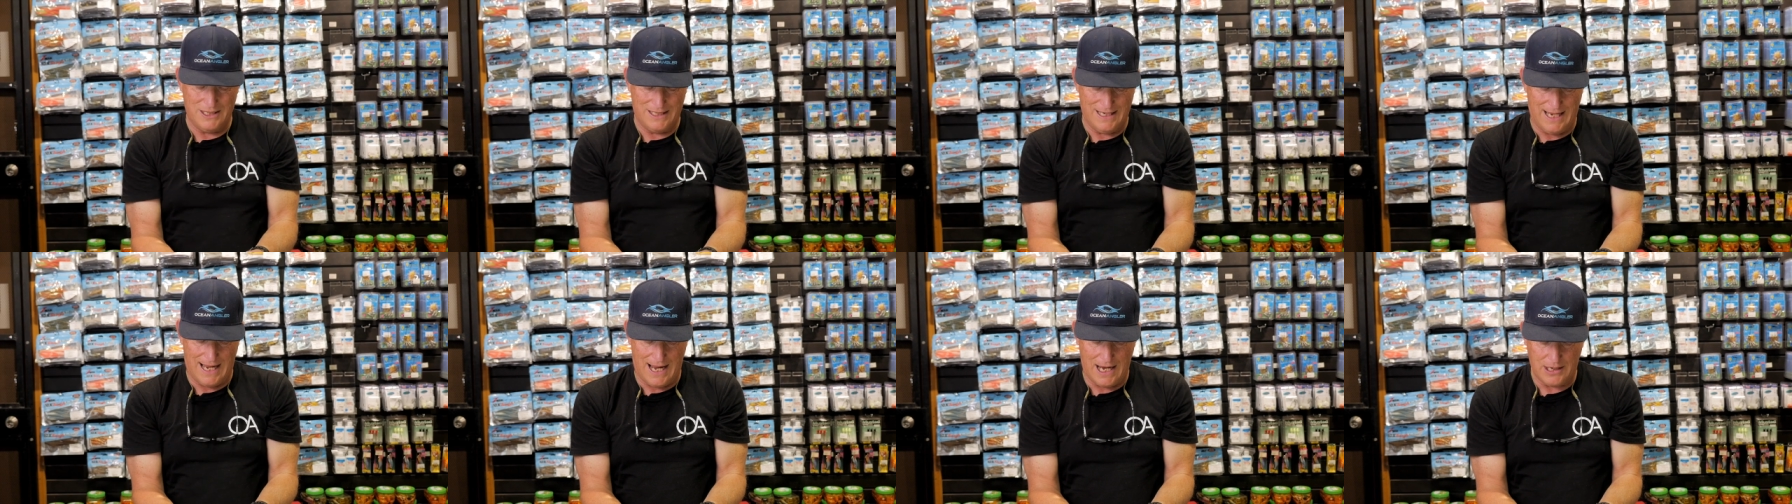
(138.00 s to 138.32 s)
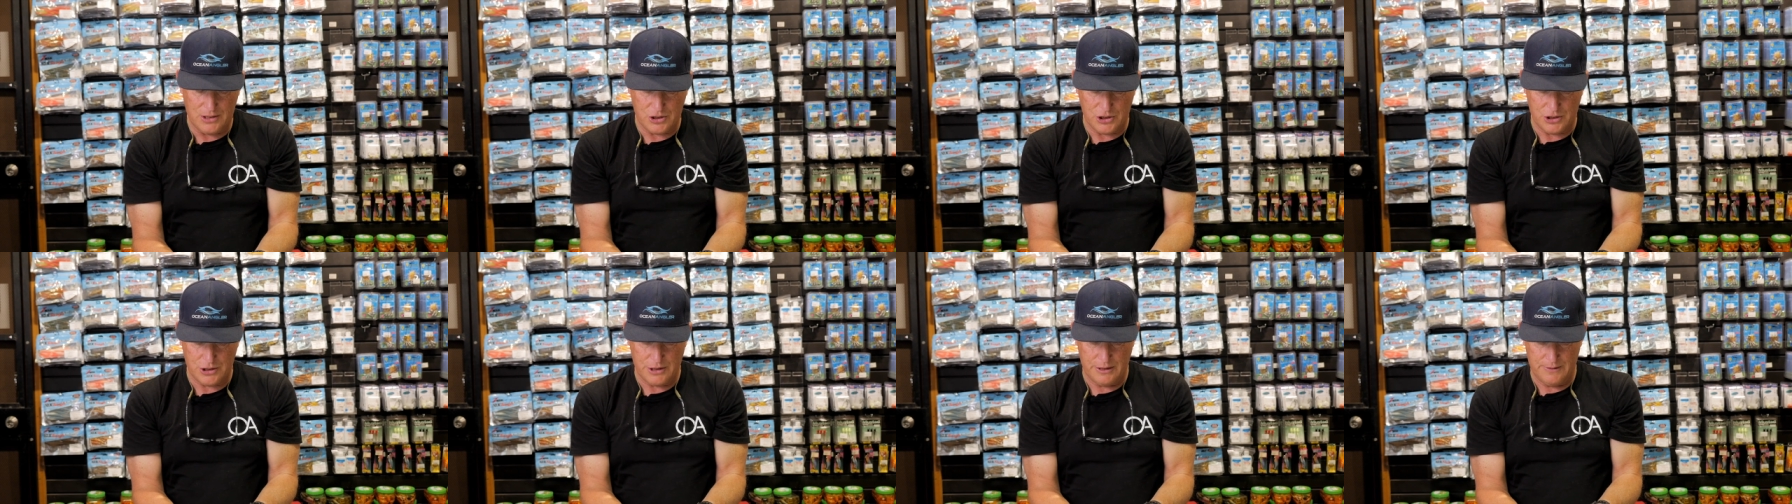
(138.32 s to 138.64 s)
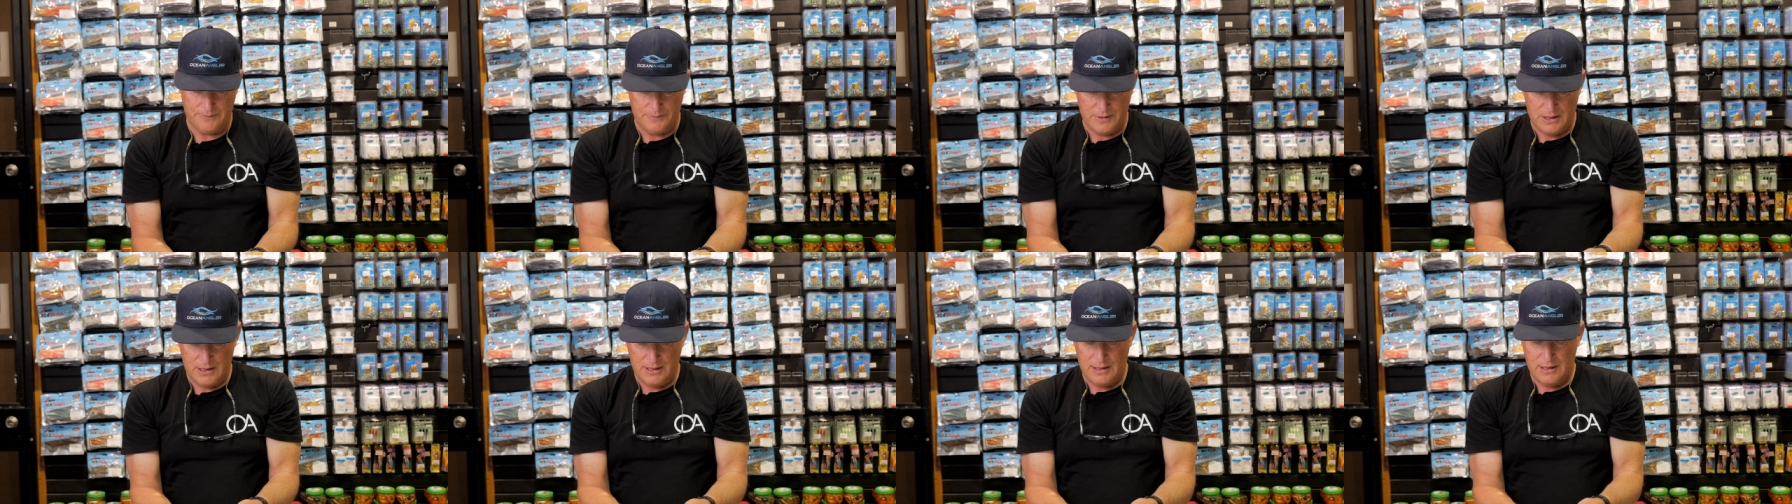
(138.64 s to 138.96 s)
to catch.
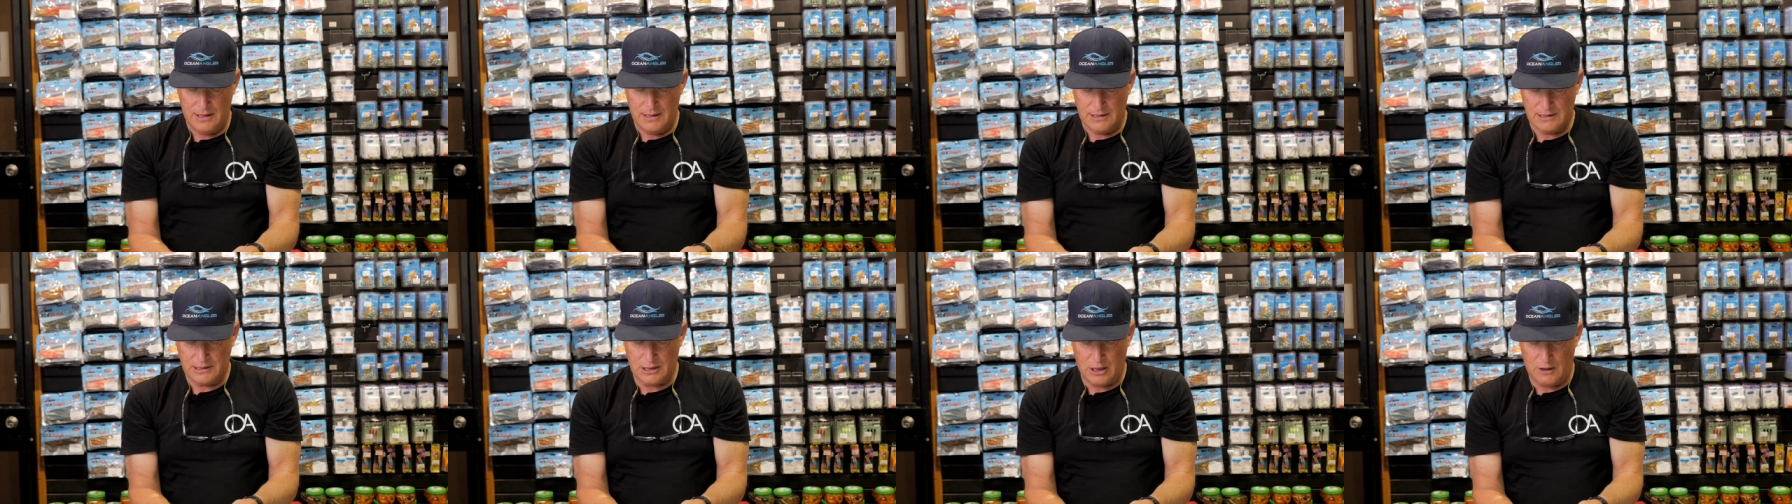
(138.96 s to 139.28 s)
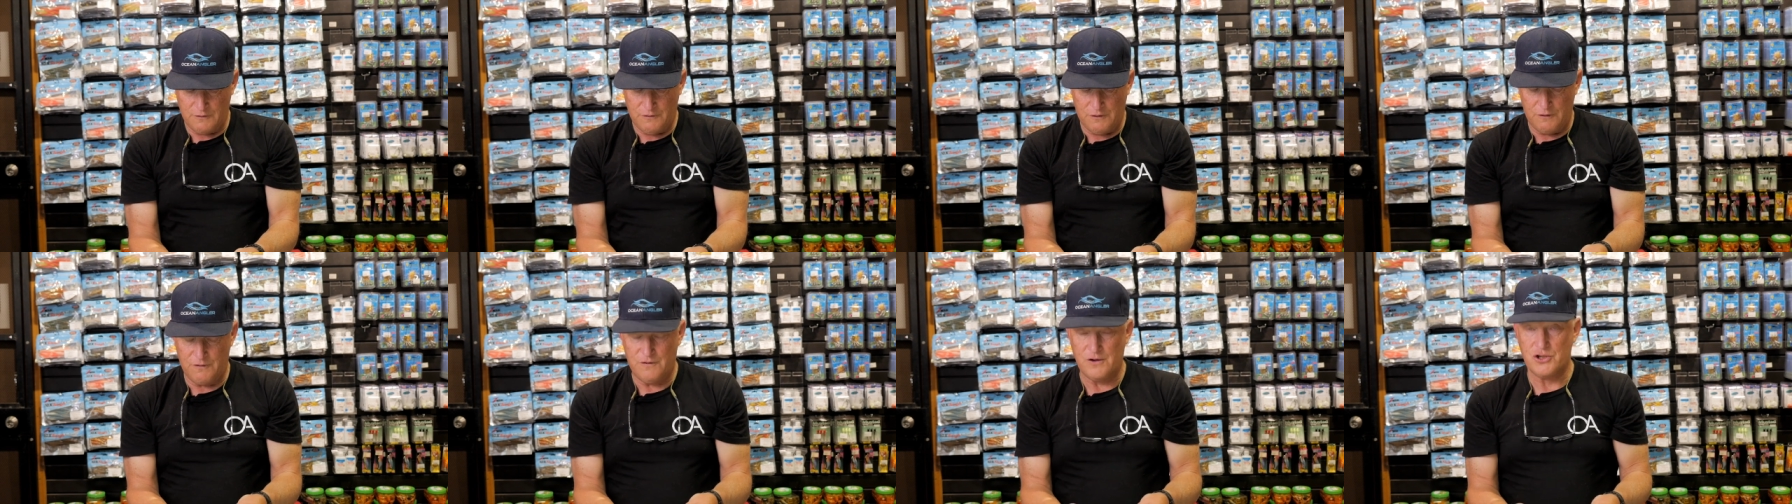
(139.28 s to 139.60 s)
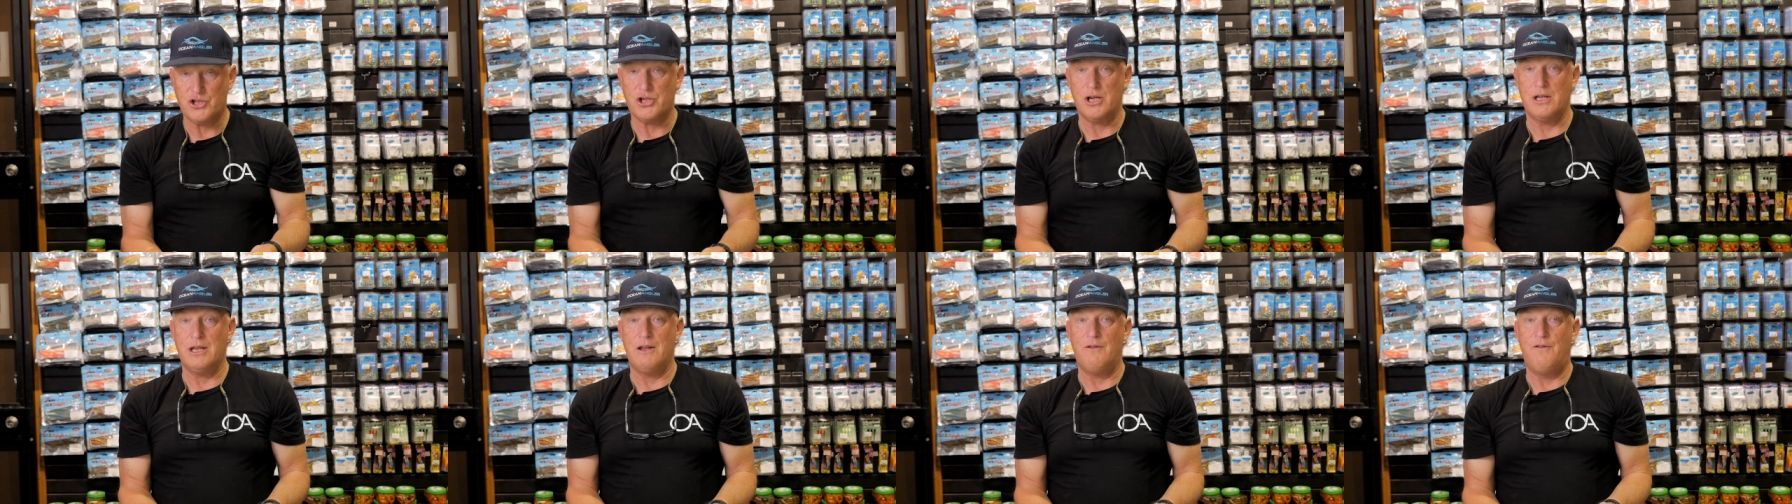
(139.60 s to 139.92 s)
So if you're
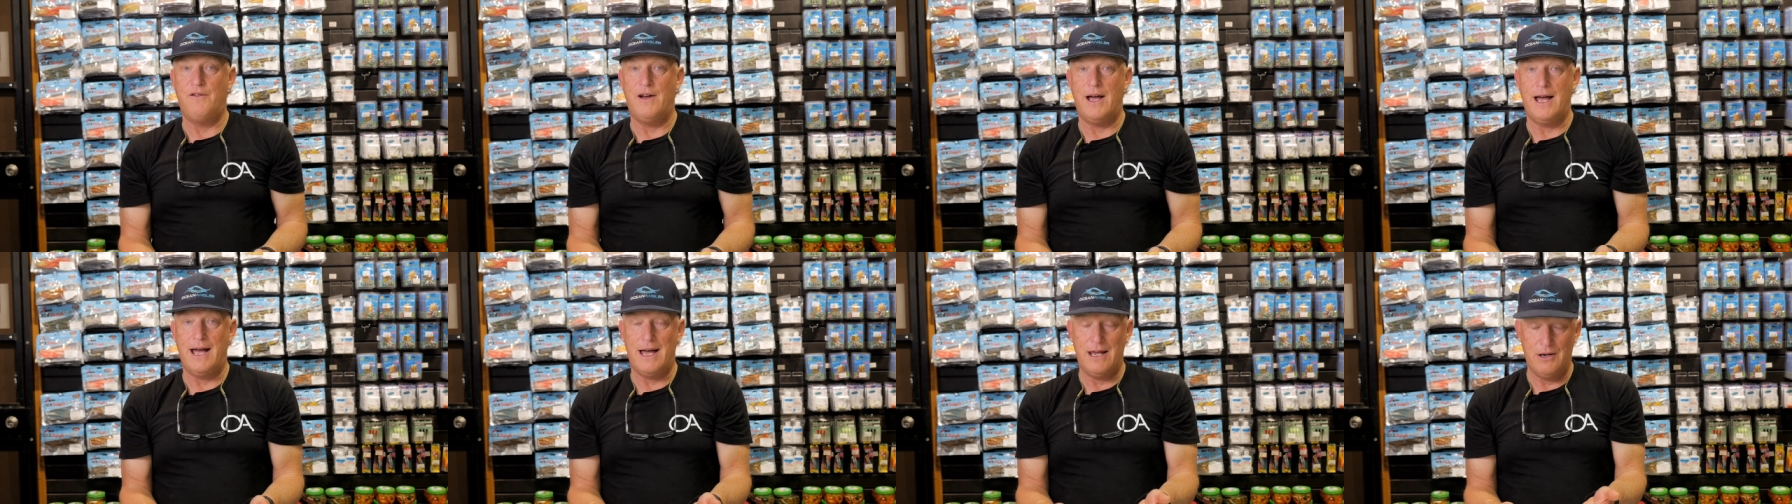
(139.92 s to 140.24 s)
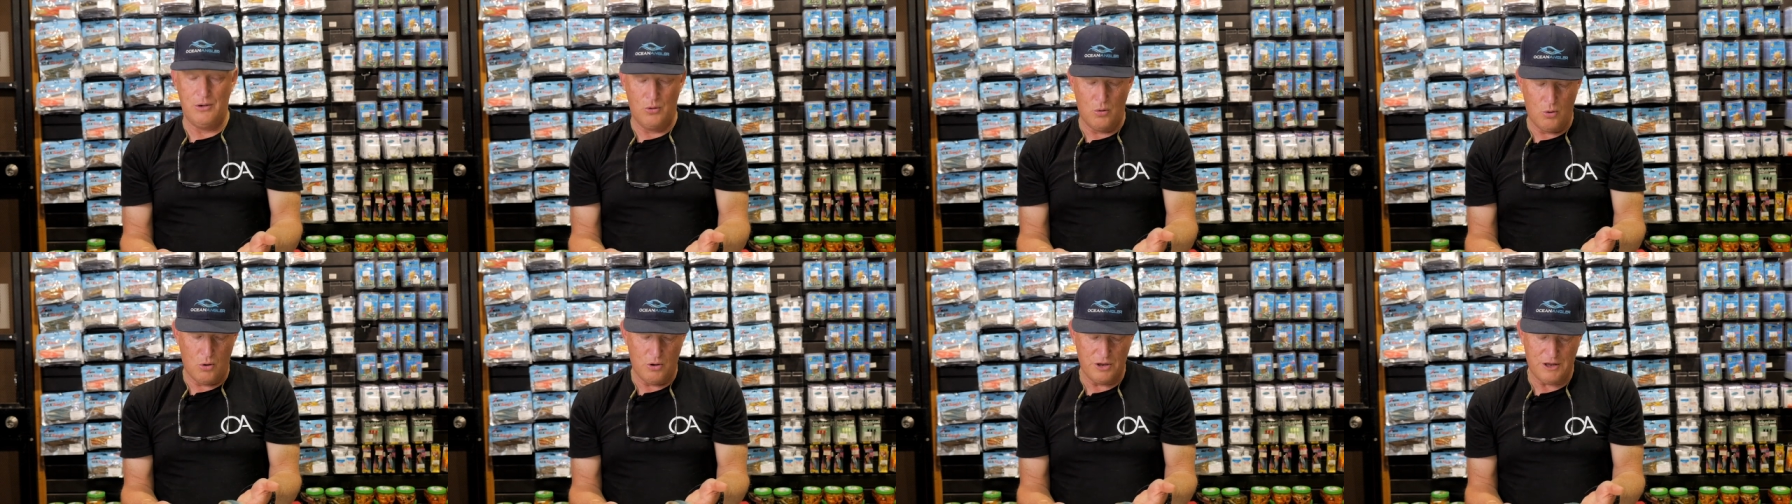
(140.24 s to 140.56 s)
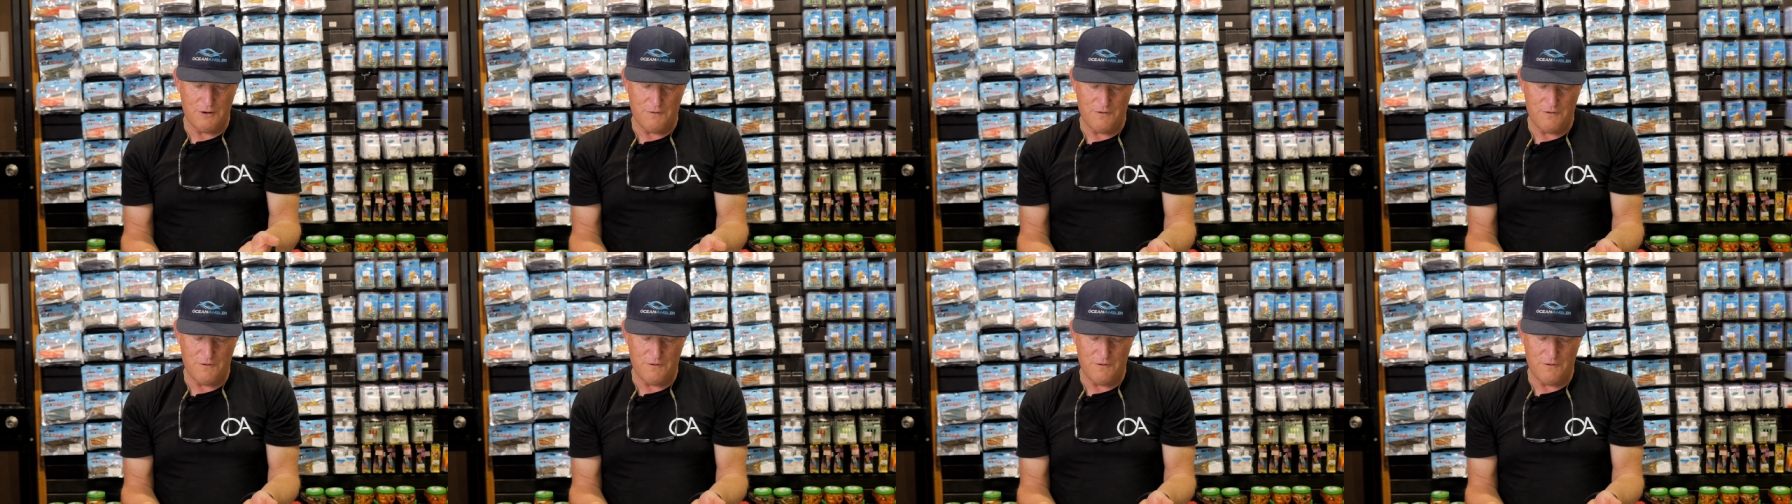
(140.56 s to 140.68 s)
fishing the far north,